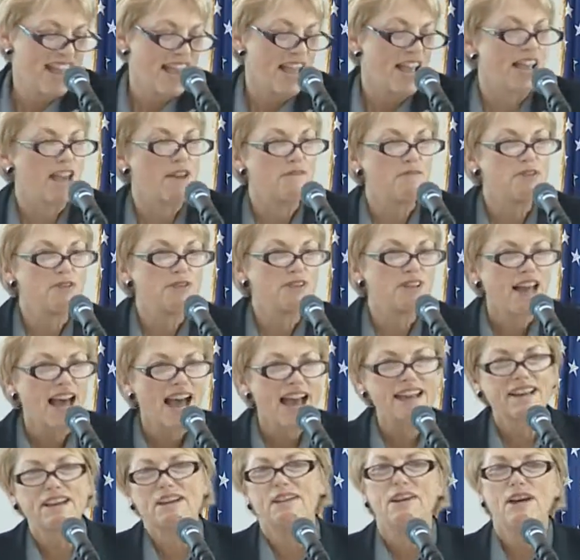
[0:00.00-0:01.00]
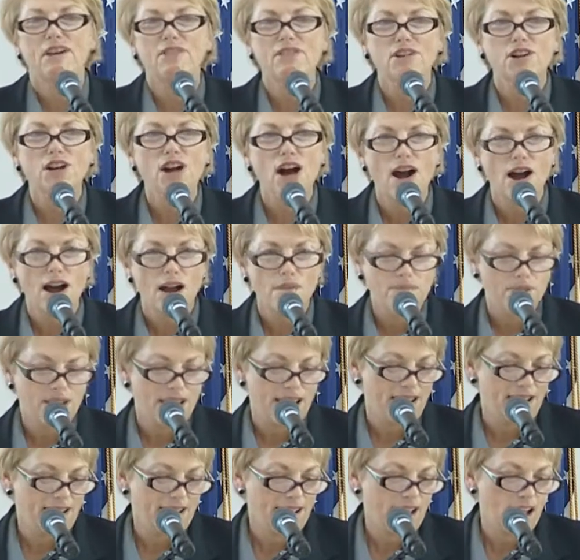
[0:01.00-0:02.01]
If you'd like another
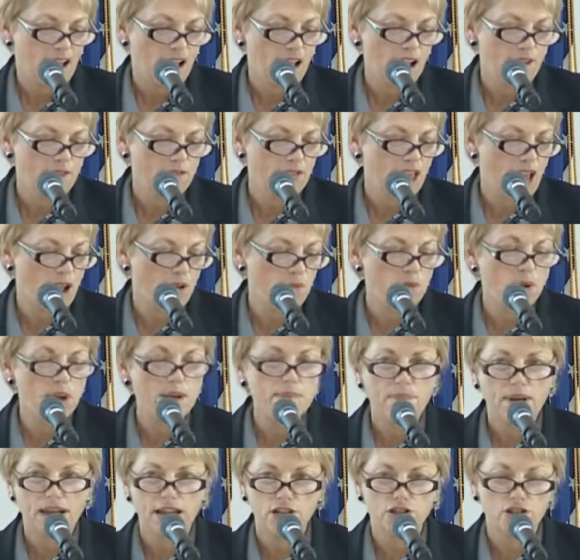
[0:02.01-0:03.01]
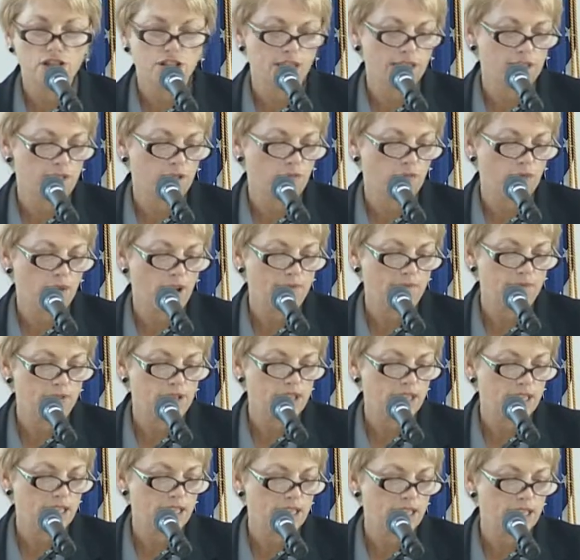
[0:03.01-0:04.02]
copy of that one-page list of
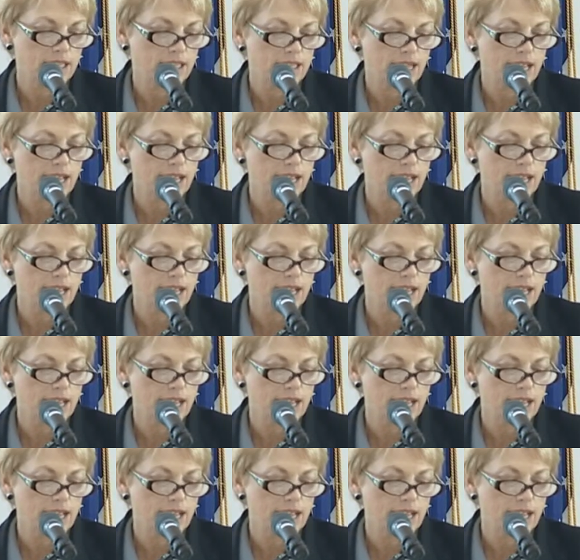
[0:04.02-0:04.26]
references,